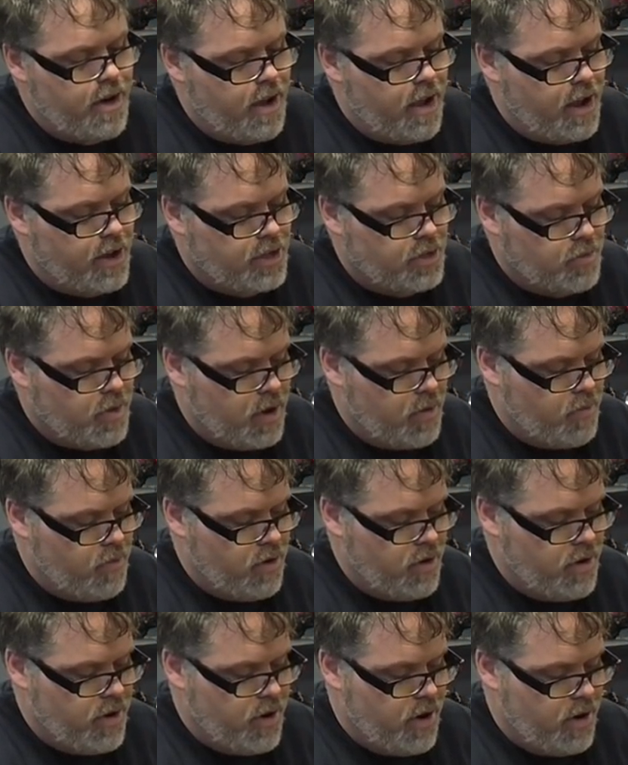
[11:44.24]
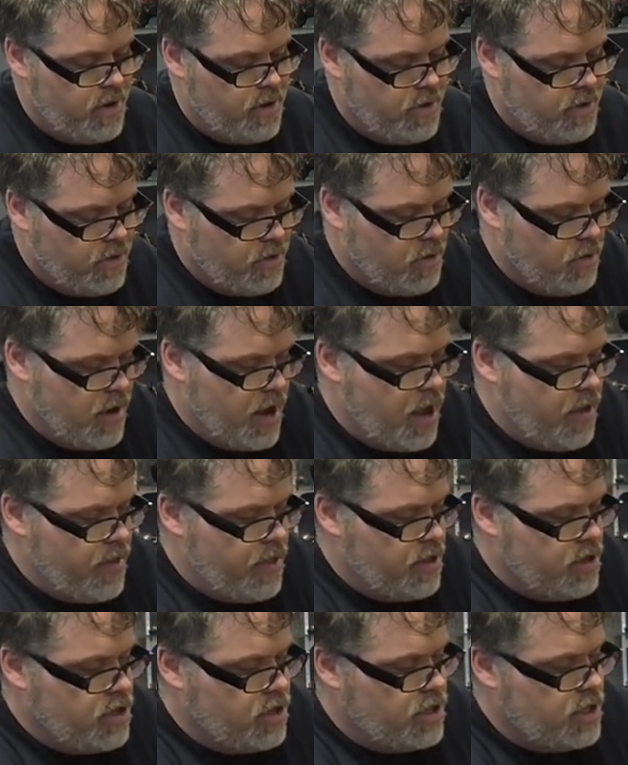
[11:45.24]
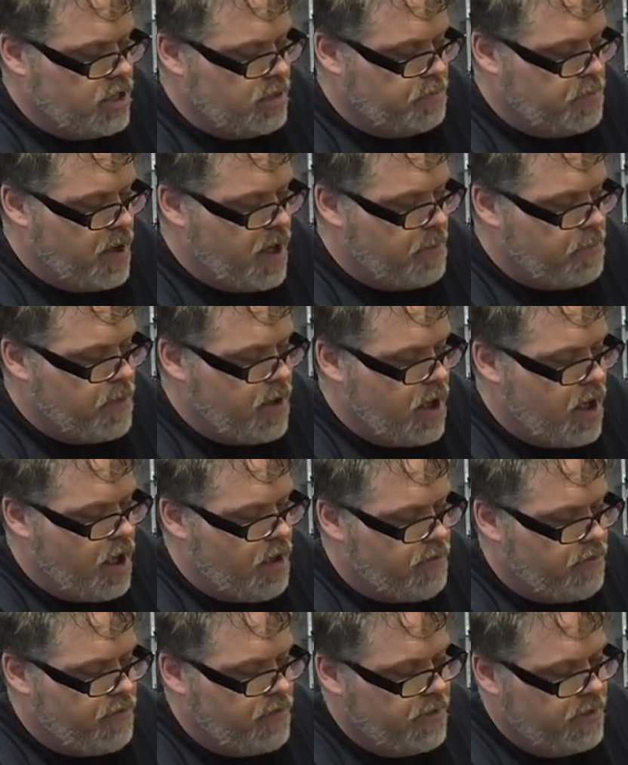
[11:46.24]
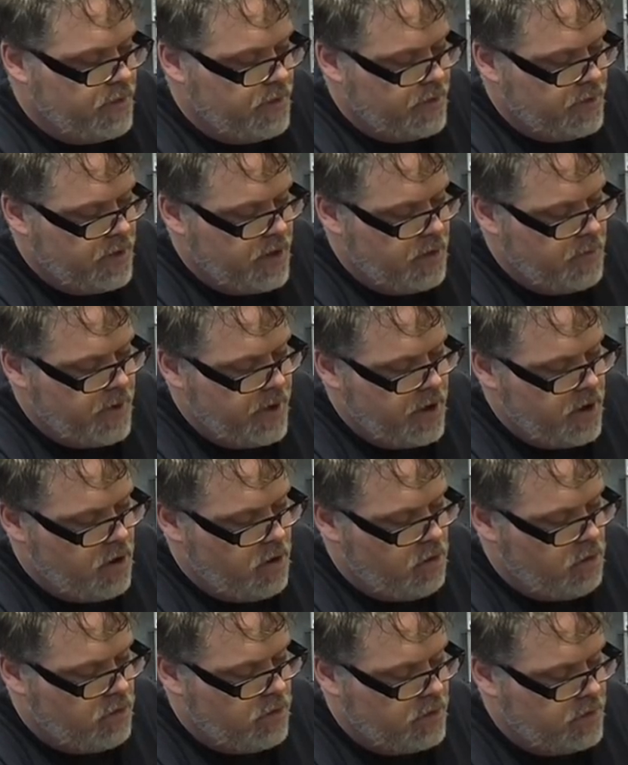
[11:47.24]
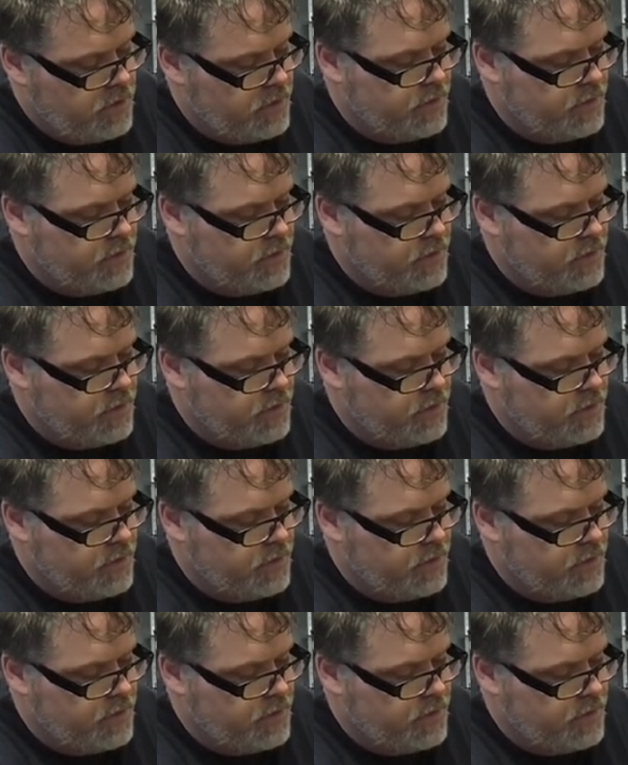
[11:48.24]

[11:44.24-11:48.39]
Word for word: a notch, why wouldn't you? So now this should just pop off. There we go.